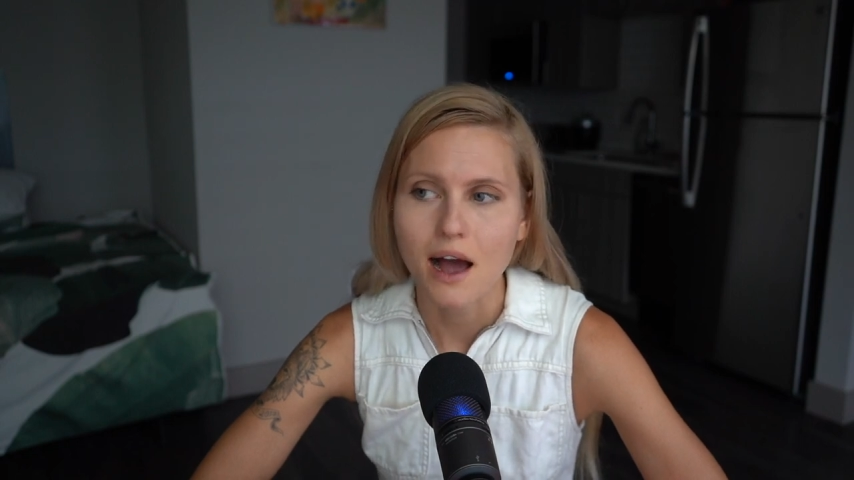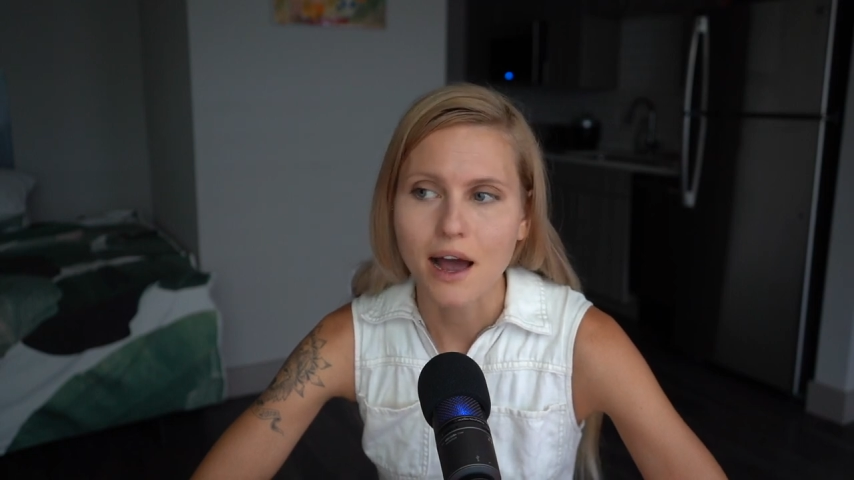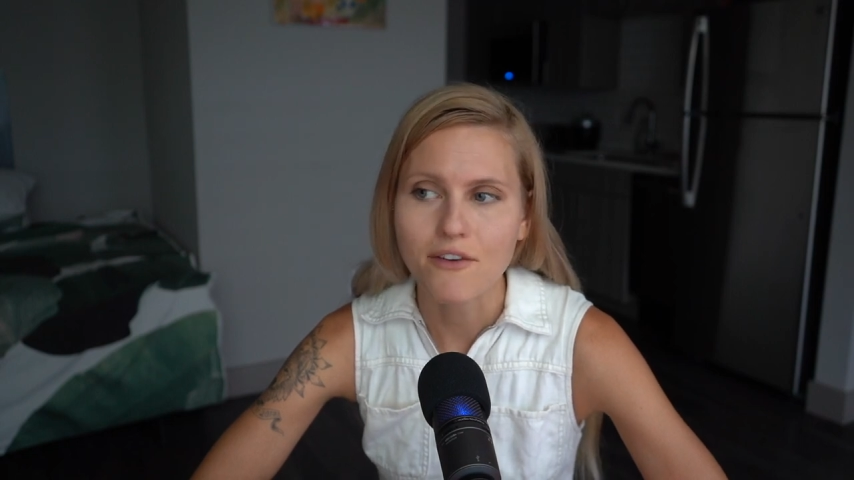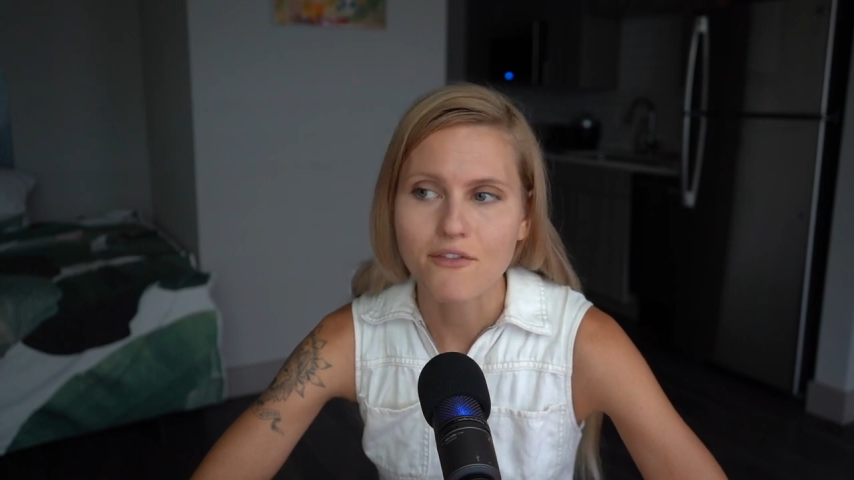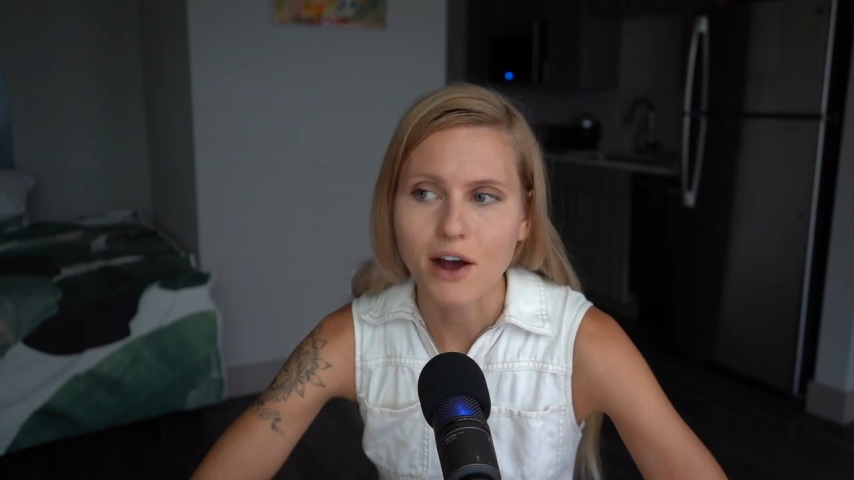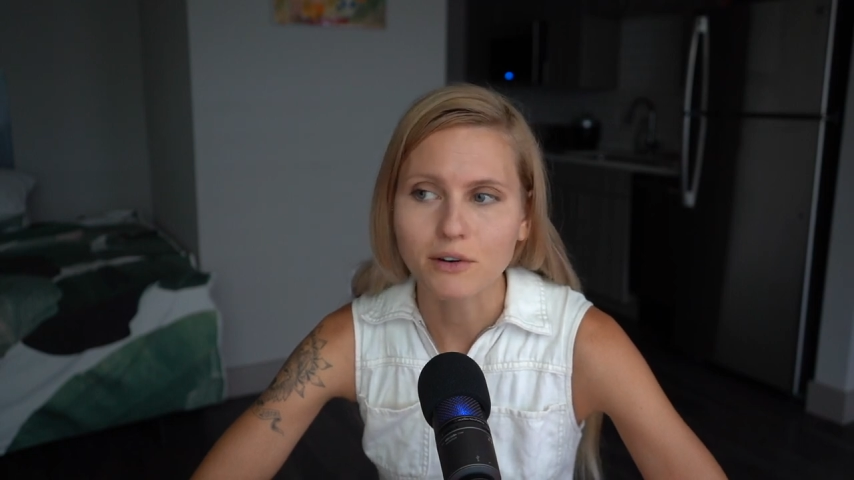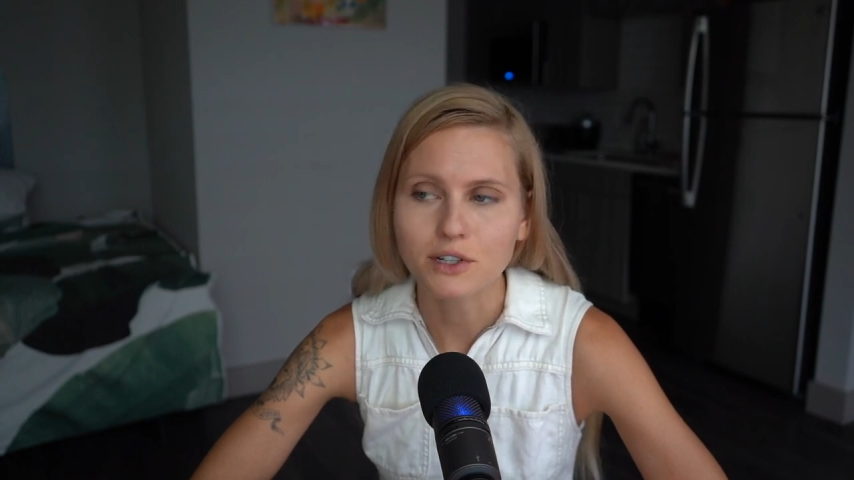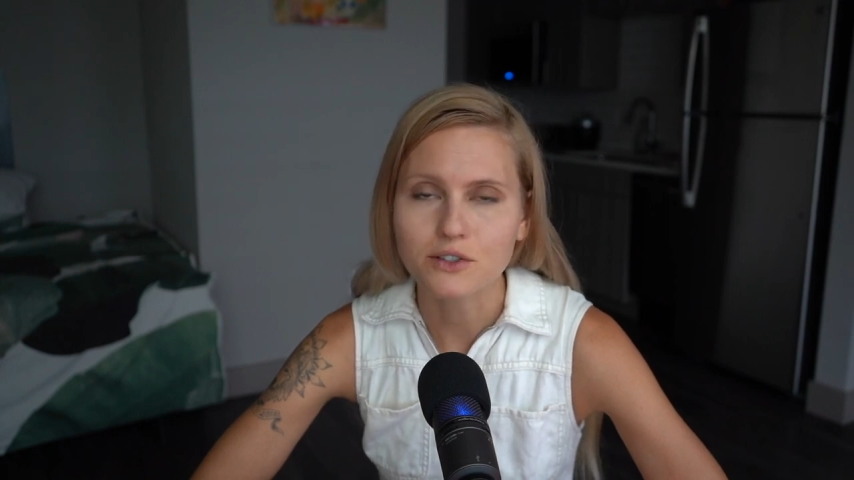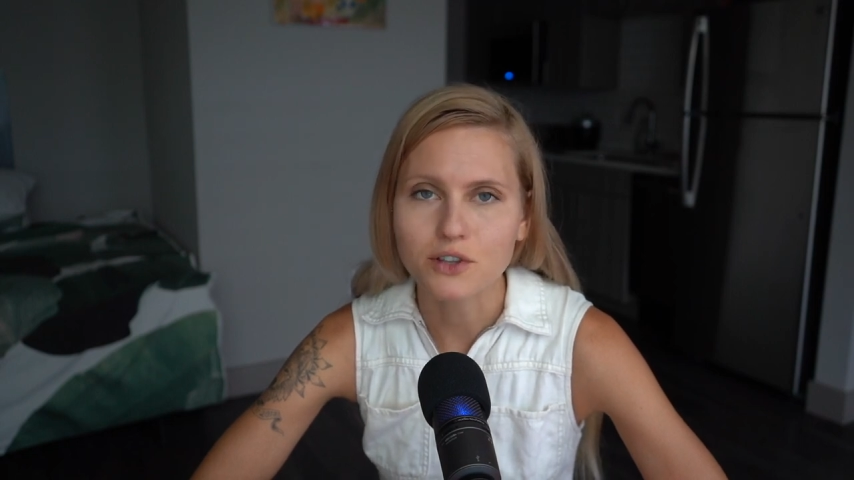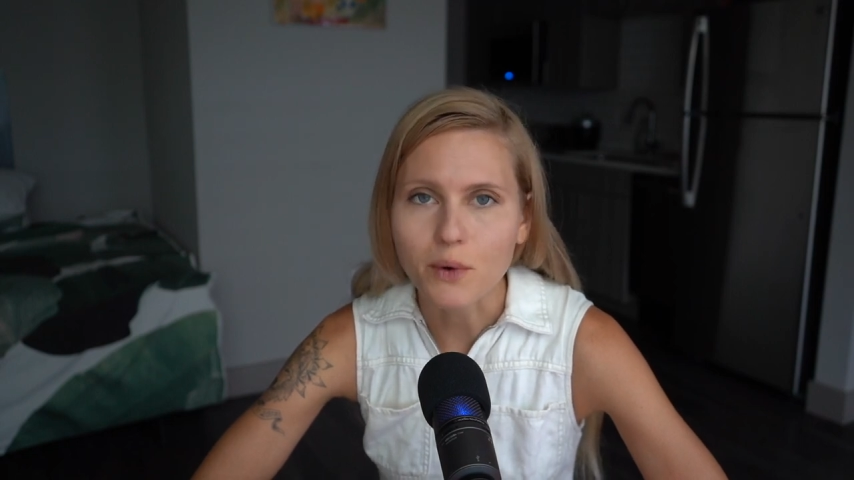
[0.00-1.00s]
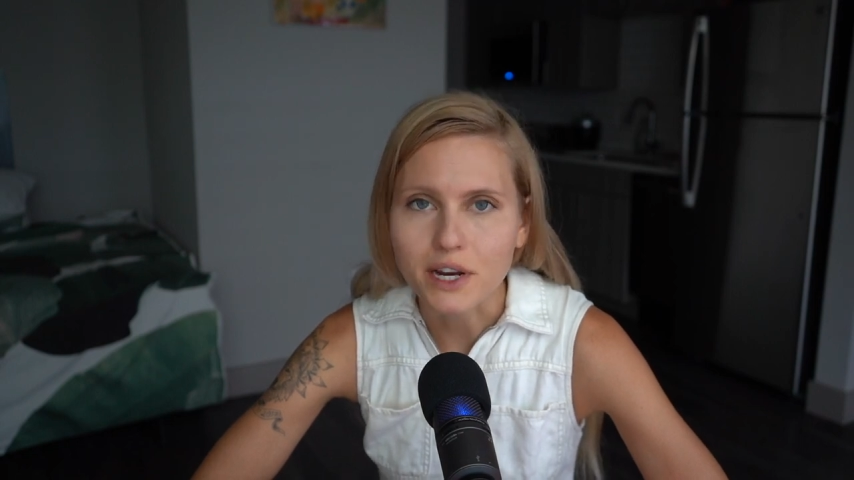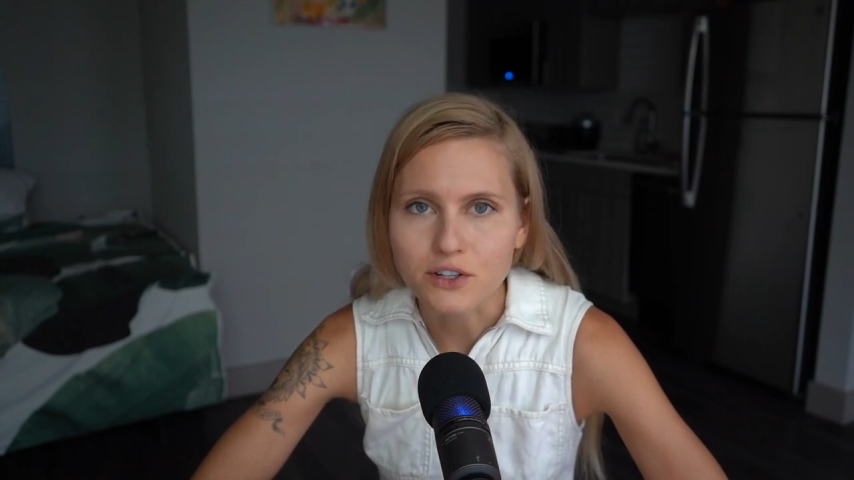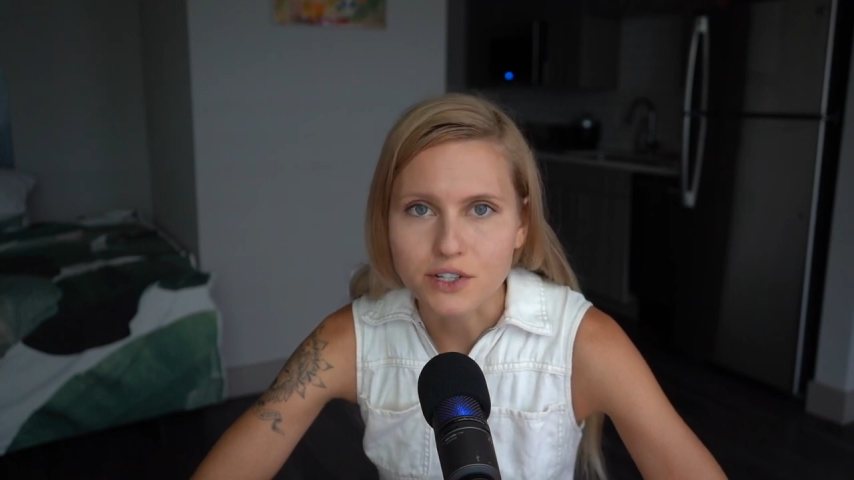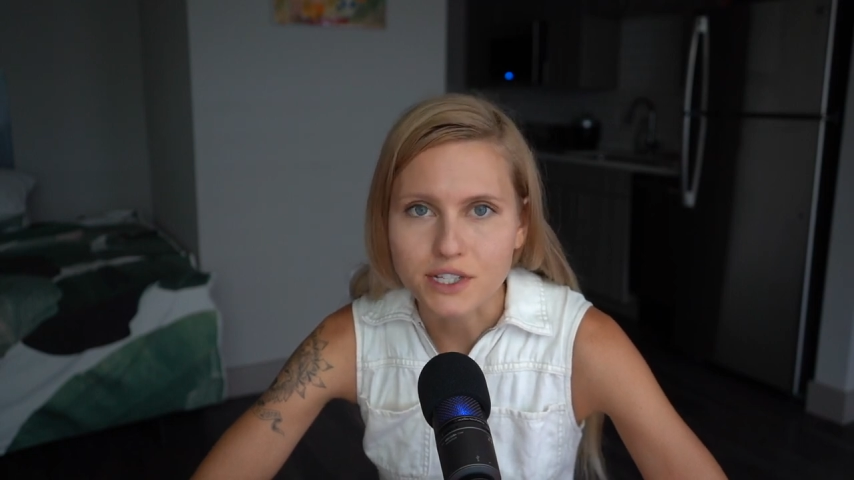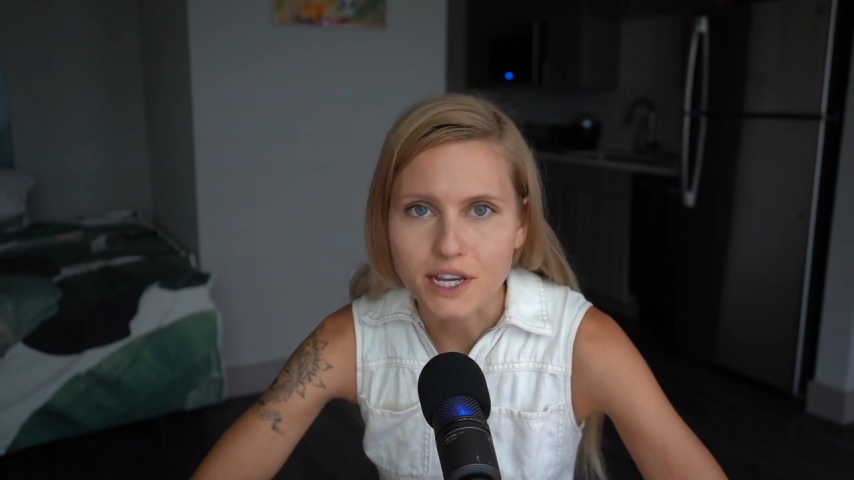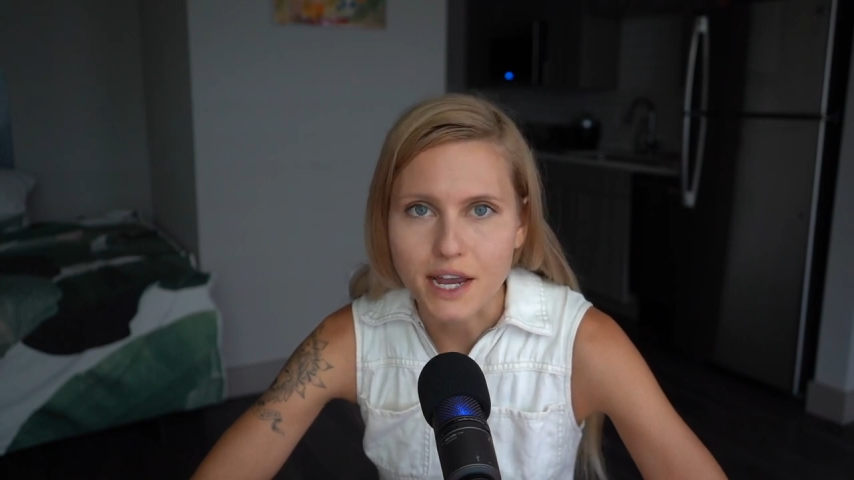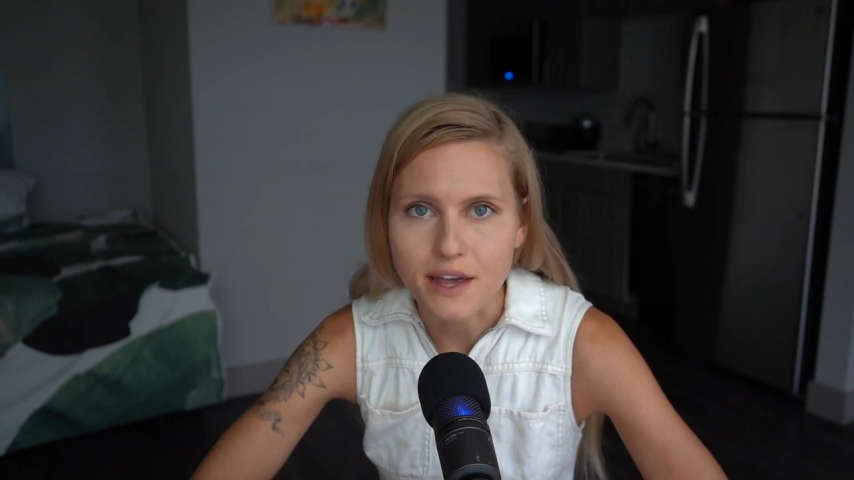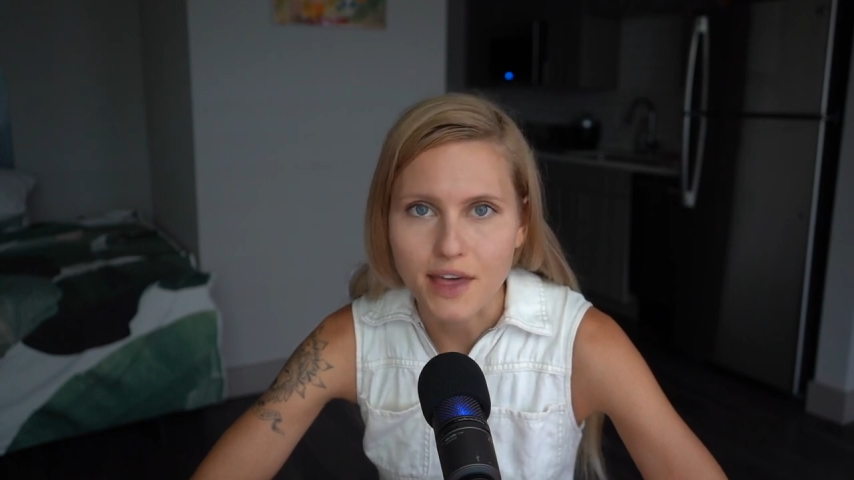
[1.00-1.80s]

I found it so interesting